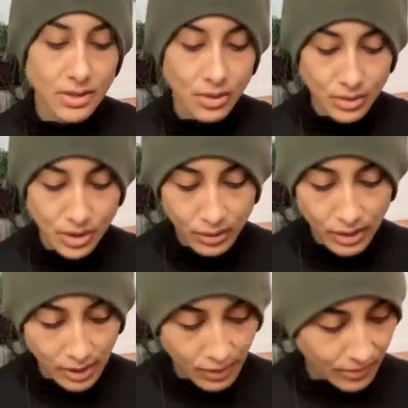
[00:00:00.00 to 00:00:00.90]
So as
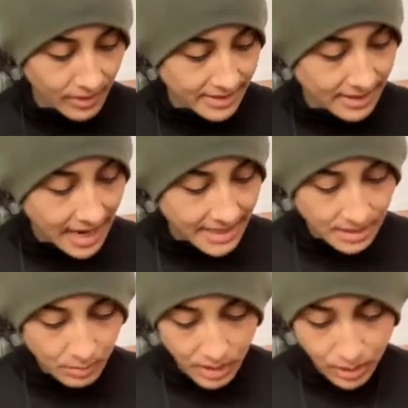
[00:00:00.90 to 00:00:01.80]
you're here for this
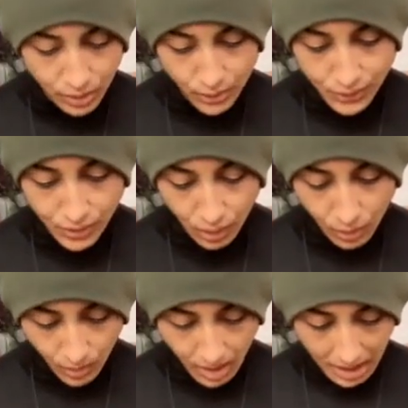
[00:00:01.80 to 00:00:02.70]
last minute or
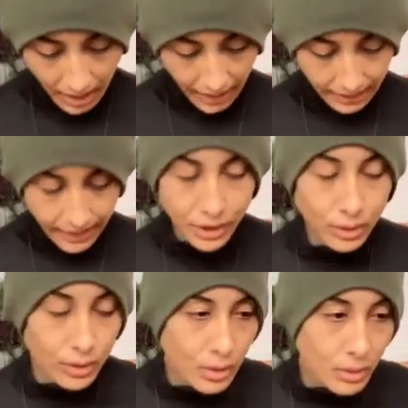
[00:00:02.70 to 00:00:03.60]
so, I'd like
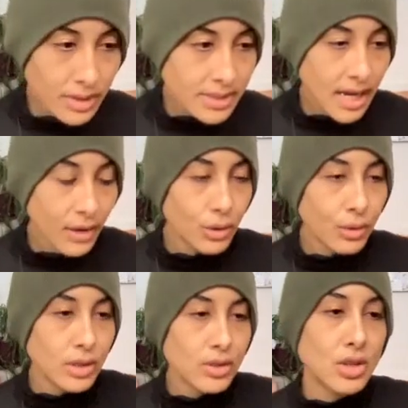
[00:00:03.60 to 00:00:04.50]
you to notice how
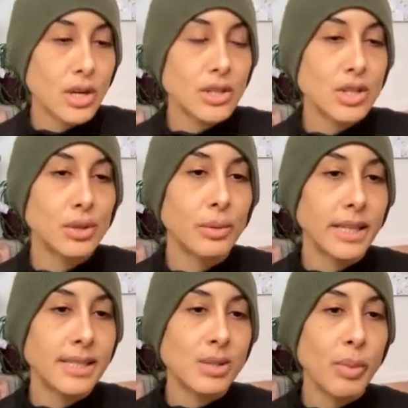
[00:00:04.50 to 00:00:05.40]
you can start to
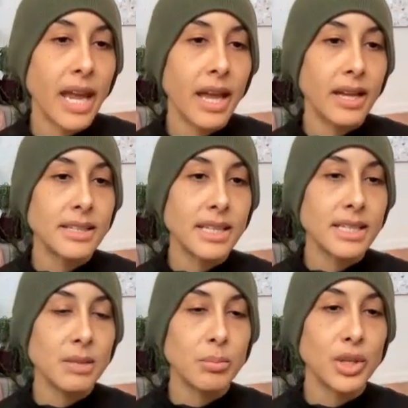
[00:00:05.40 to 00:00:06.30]
expand
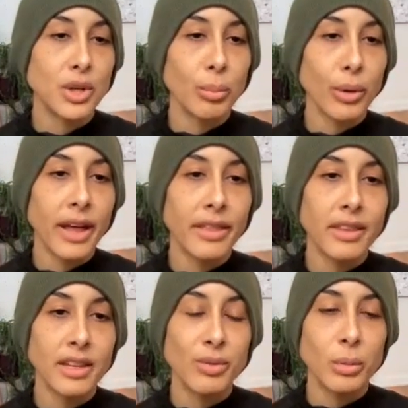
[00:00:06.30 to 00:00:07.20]
and deepen your breath
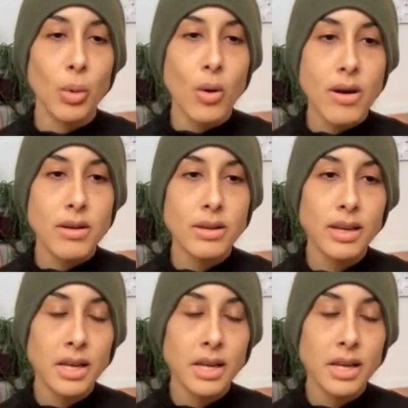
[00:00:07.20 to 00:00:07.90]
even more,